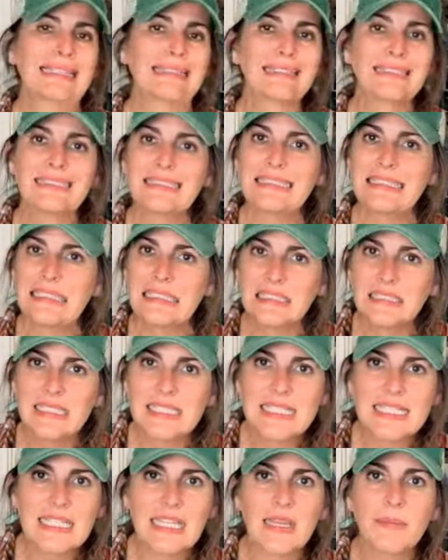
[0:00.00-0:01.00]
a little
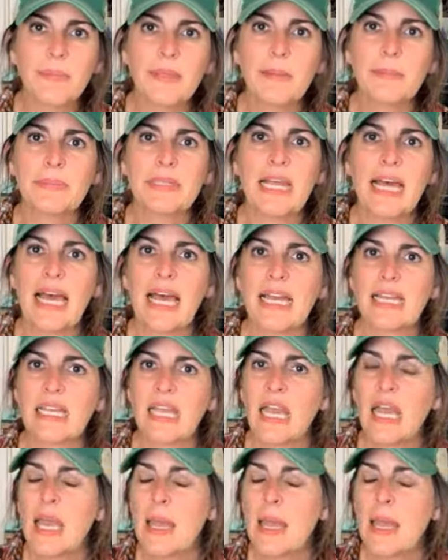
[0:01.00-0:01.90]
stamping block,